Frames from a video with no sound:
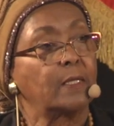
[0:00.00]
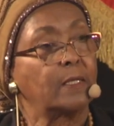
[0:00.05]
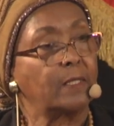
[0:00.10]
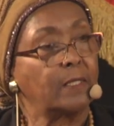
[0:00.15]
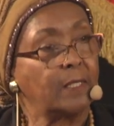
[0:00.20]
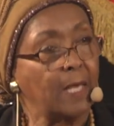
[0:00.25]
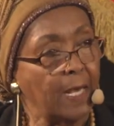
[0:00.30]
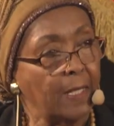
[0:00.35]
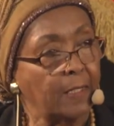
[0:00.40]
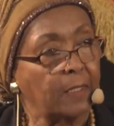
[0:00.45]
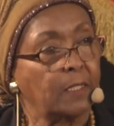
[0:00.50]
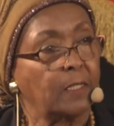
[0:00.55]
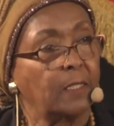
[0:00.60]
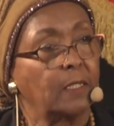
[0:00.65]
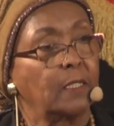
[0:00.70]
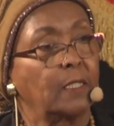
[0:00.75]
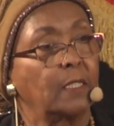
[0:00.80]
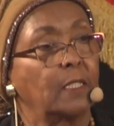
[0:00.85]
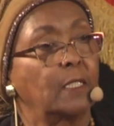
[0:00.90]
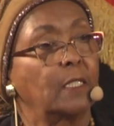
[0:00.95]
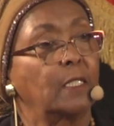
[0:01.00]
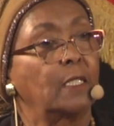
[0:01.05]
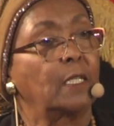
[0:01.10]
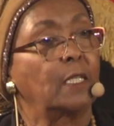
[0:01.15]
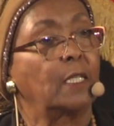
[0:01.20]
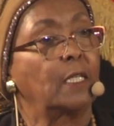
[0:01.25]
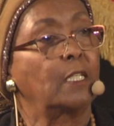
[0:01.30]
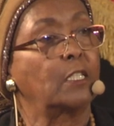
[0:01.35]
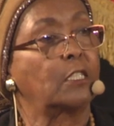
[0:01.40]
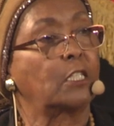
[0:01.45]
That
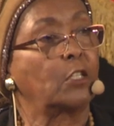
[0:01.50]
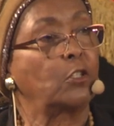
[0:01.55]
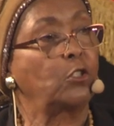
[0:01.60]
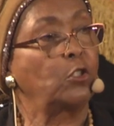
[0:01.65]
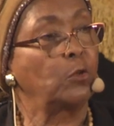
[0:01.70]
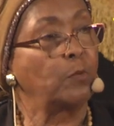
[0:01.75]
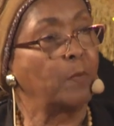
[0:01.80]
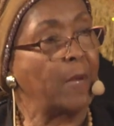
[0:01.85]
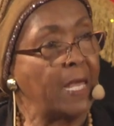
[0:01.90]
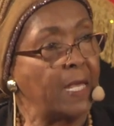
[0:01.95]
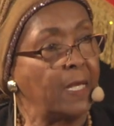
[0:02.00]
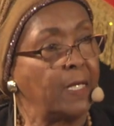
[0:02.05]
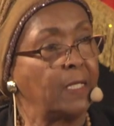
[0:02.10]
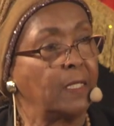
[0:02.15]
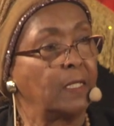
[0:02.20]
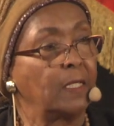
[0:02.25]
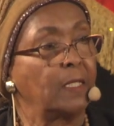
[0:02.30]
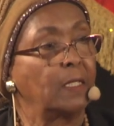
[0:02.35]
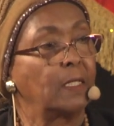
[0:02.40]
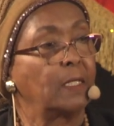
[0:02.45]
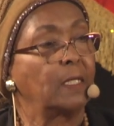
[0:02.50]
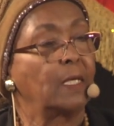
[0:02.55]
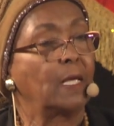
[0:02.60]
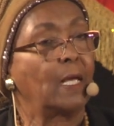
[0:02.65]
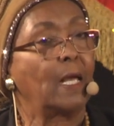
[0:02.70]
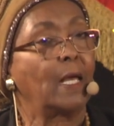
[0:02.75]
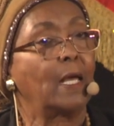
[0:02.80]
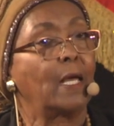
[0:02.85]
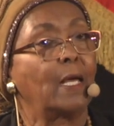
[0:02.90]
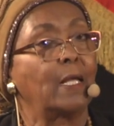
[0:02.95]
is the humane
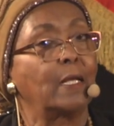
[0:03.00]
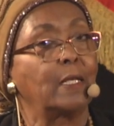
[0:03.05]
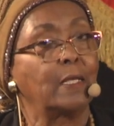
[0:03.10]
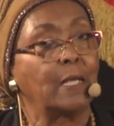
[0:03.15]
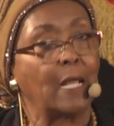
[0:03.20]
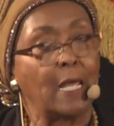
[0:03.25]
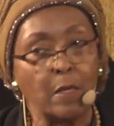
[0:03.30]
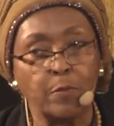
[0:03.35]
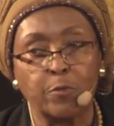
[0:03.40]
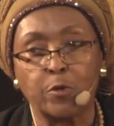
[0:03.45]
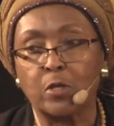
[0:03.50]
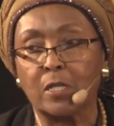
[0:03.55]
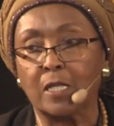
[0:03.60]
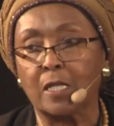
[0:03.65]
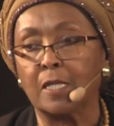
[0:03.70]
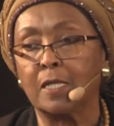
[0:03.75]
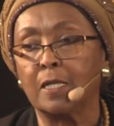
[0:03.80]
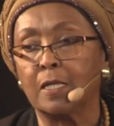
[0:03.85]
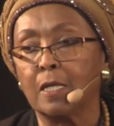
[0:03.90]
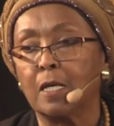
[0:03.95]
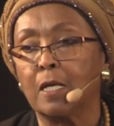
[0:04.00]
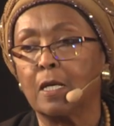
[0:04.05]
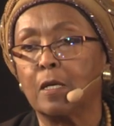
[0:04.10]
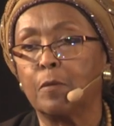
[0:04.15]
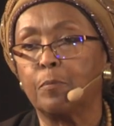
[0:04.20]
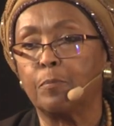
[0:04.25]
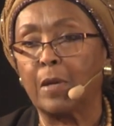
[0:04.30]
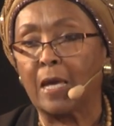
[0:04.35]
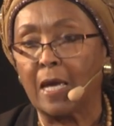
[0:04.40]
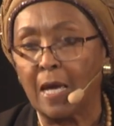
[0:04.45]
and neighborly
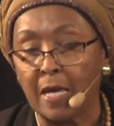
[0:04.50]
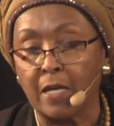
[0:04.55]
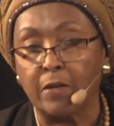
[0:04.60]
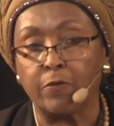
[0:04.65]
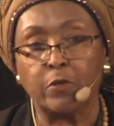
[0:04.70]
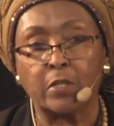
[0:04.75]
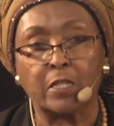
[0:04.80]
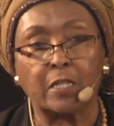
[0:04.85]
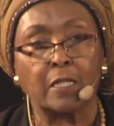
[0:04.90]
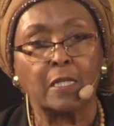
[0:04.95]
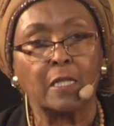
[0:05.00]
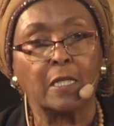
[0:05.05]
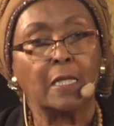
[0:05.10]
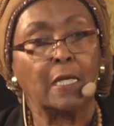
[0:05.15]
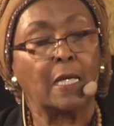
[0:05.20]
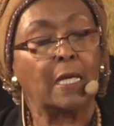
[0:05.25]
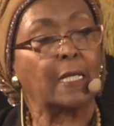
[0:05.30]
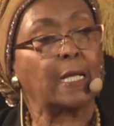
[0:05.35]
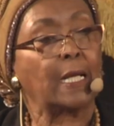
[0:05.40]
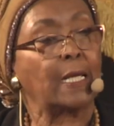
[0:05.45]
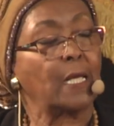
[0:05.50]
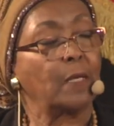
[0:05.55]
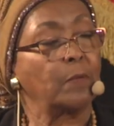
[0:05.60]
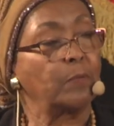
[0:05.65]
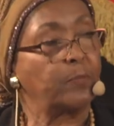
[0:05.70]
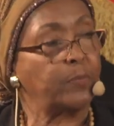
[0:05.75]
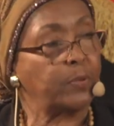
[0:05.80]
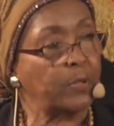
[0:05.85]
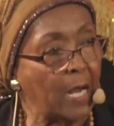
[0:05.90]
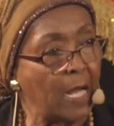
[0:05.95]
behavior, and I am
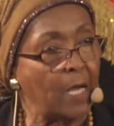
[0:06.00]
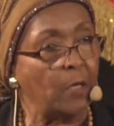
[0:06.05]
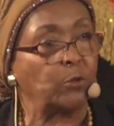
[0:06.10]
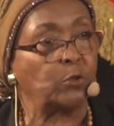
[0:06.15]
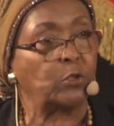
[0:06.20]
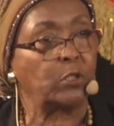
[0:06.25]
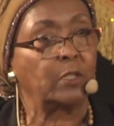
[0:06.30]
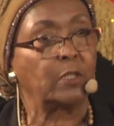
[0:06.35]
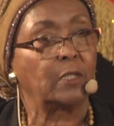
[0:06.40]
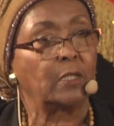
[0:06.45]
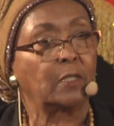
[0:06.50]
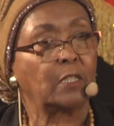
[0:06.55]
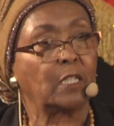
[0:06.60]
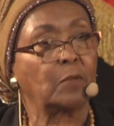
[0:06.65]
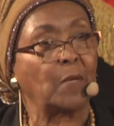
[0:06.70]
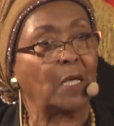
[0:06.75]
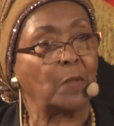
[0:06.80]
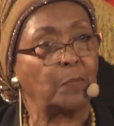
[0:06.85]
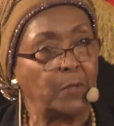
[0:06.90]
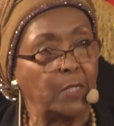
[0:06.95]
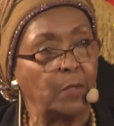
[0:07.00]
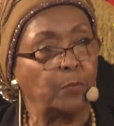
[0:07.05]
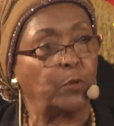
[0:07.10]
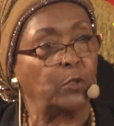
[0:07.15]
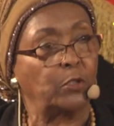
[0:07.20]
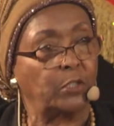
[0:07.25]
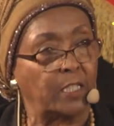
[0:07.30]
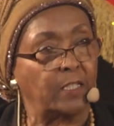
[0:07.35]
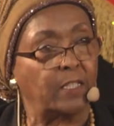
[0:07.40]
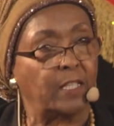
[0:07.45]
proud that my people
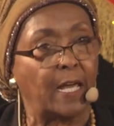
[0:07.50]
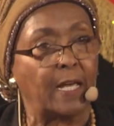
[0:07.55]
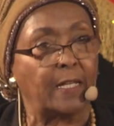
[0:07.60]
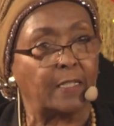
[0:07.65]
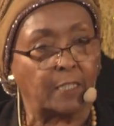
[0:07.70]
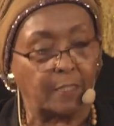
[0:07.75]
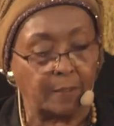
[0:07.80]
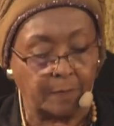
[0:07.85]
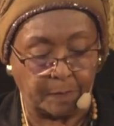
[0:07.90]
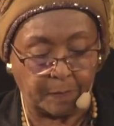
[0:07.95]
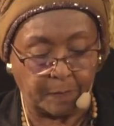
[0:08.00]
did that.